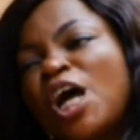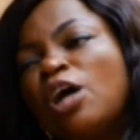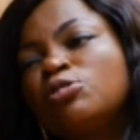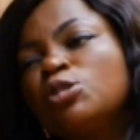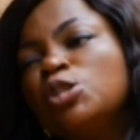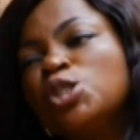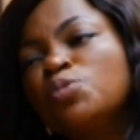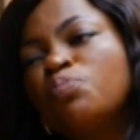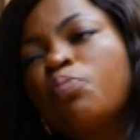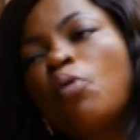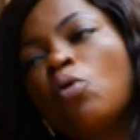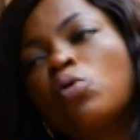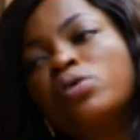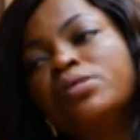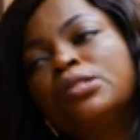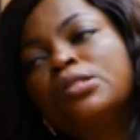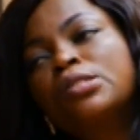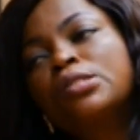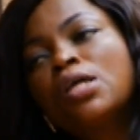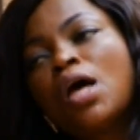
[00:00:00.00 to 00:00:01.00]
out these
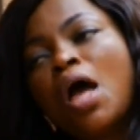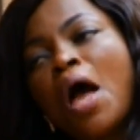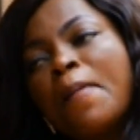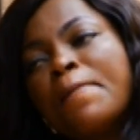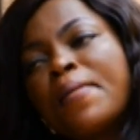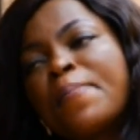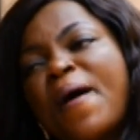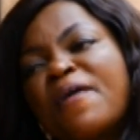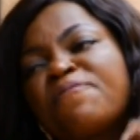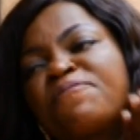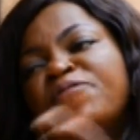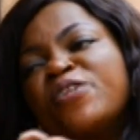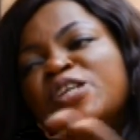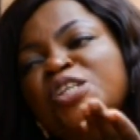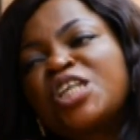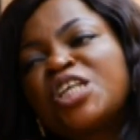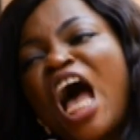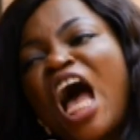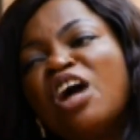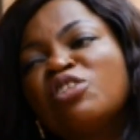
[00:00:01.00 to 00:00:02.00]
boys. Papa,
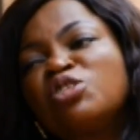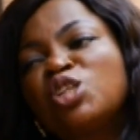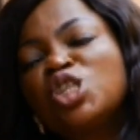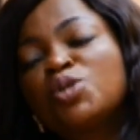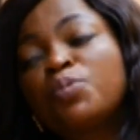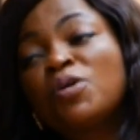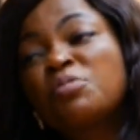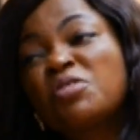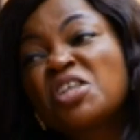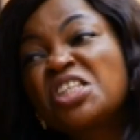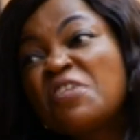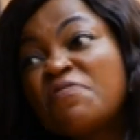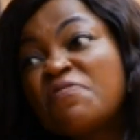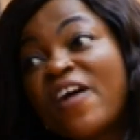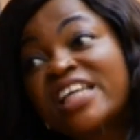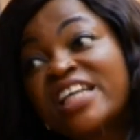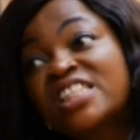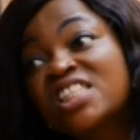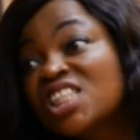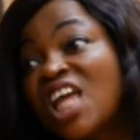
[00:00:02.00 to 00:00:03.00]
fish out these boys, because if
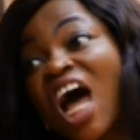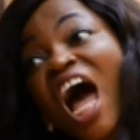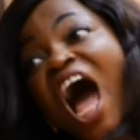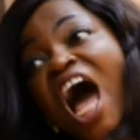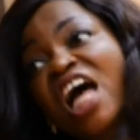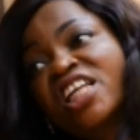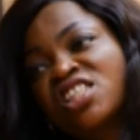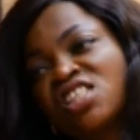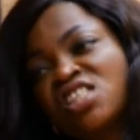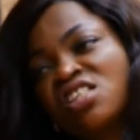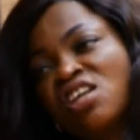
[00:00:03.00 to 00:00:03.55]
I start,